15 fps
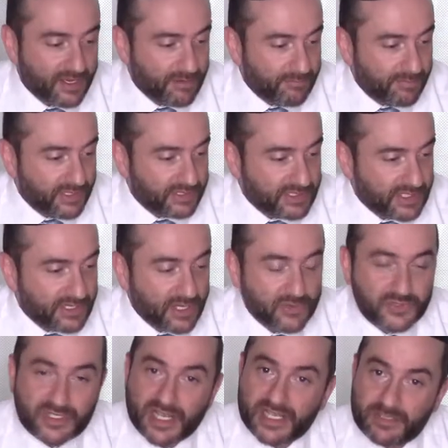But in
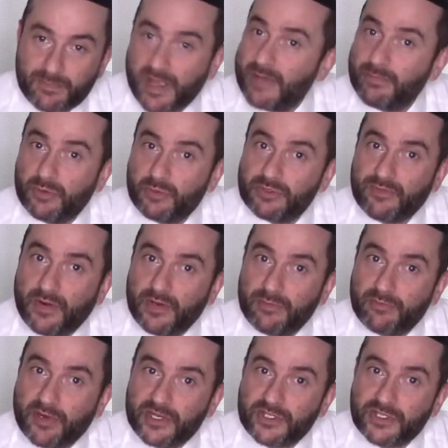those days, paper was very
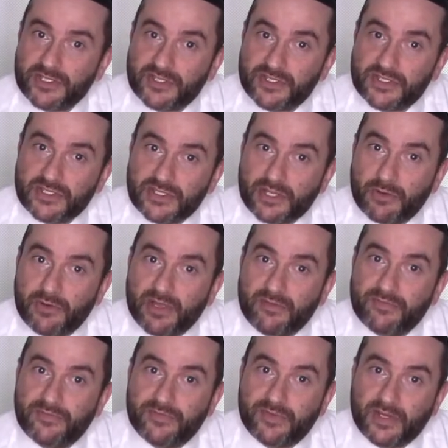precious. So if
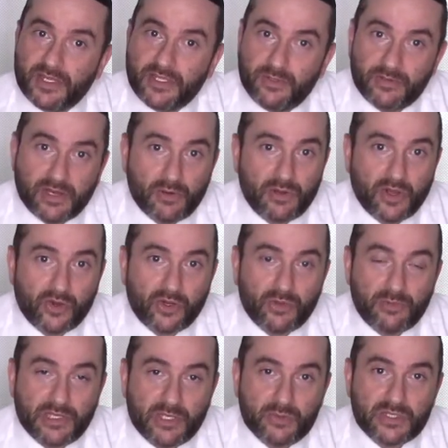you no longer
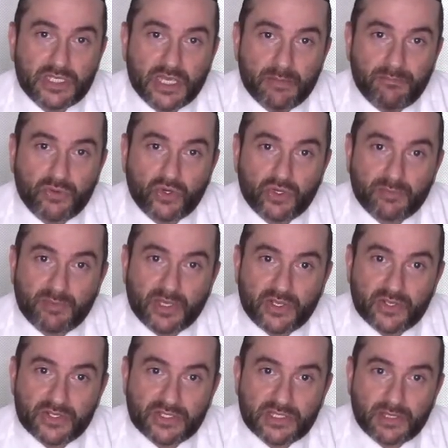were using a book
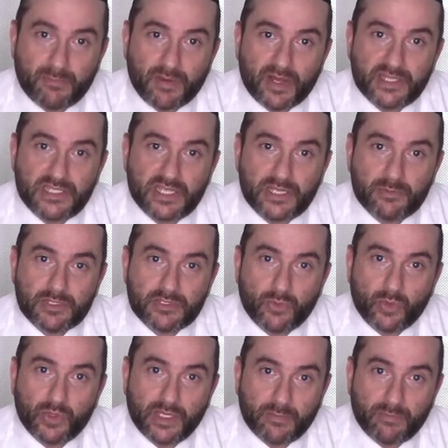because the binding was
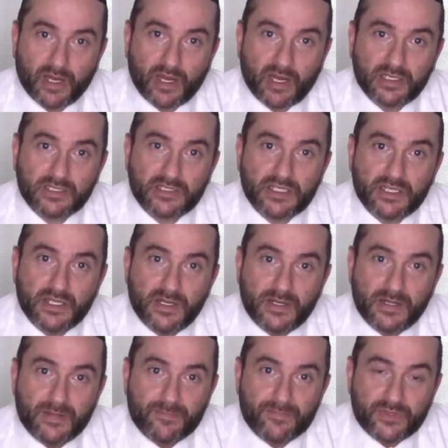falling apart,
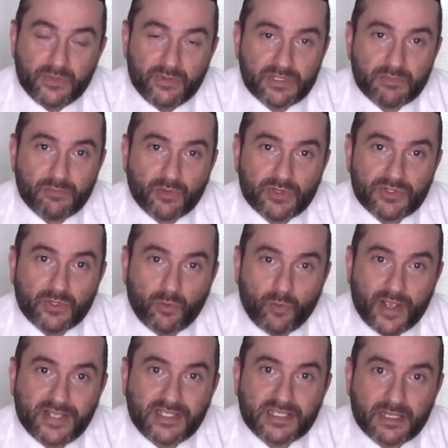you didn't want to
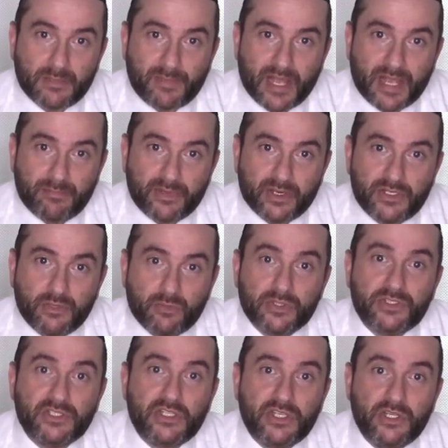waste the paper, you
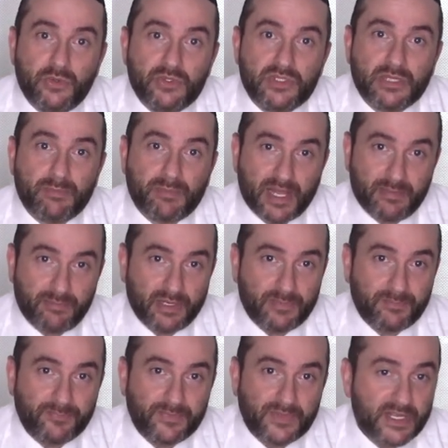wanted to use the paper.
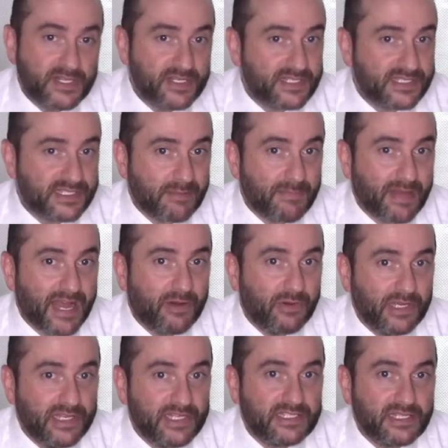Somehow,
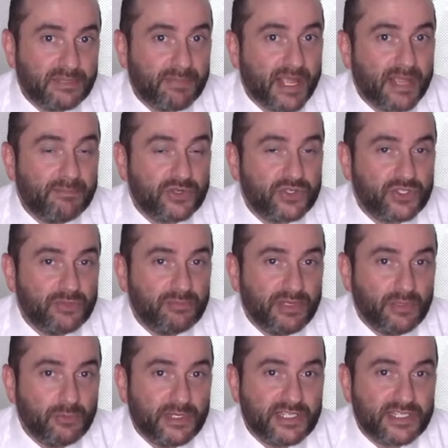at least the paper should be
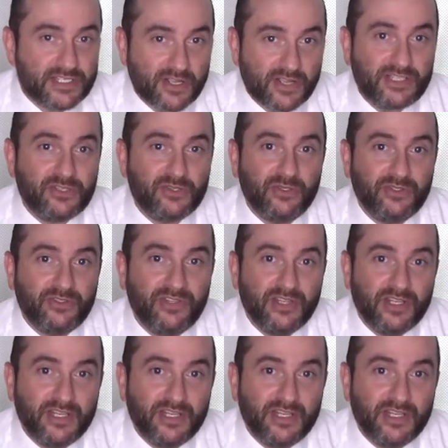recycled